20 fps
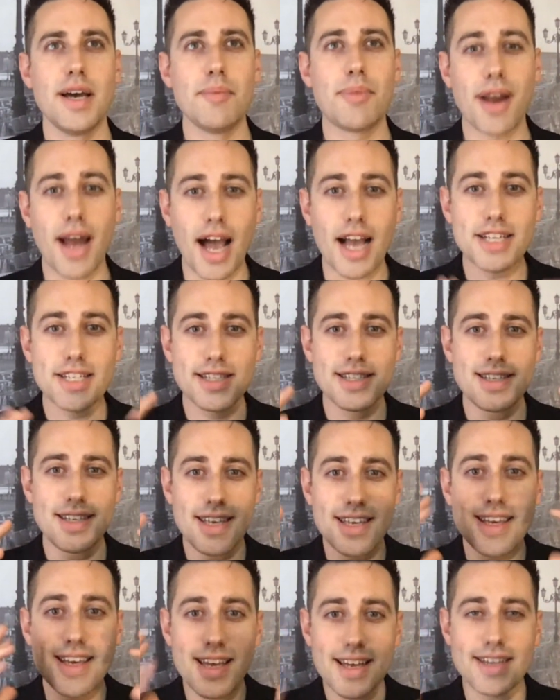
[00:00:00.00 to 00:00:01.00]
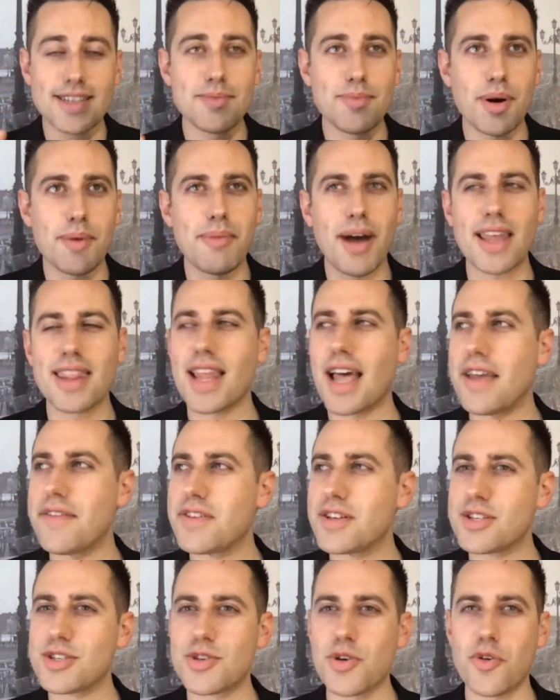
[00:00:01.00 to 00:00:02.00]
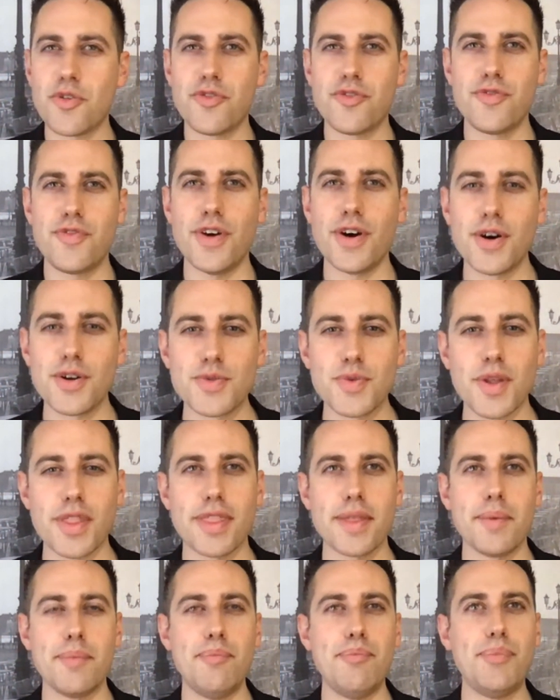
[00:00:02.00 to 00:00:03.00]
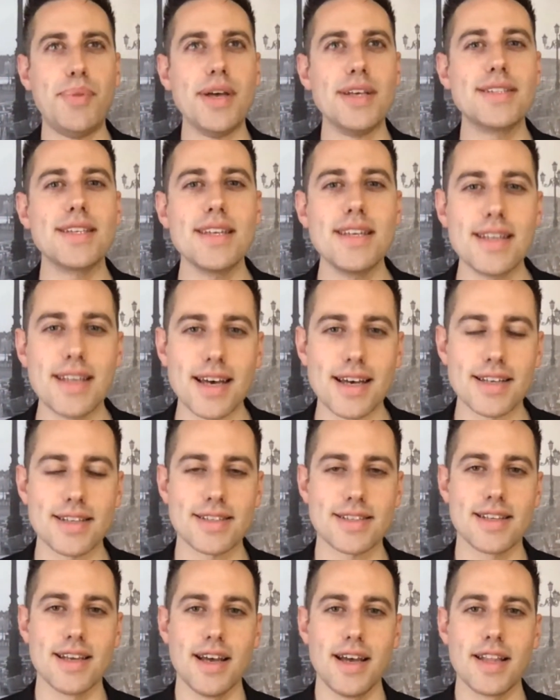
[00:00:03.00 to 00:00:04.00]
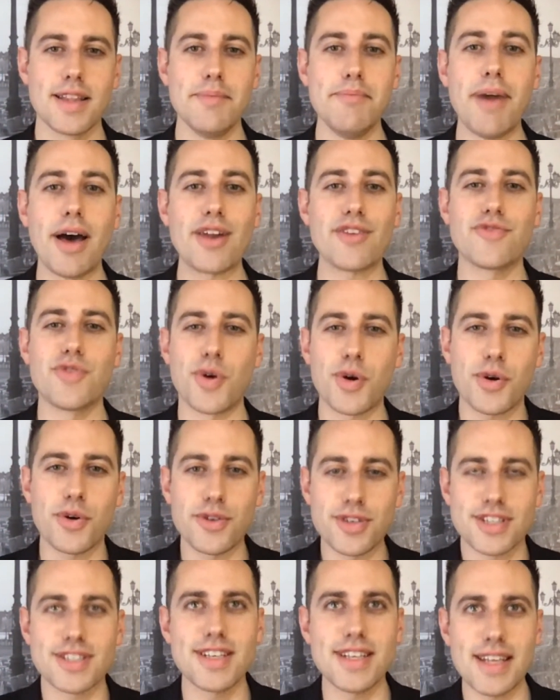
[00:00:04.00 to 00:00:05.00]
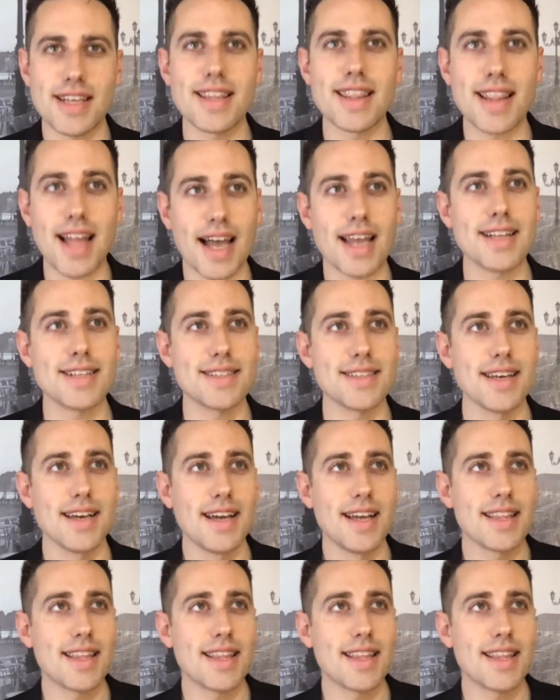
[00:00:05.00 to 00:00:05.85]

But actually he is, but my life is so filled with the busyness, the metaphorical city lights,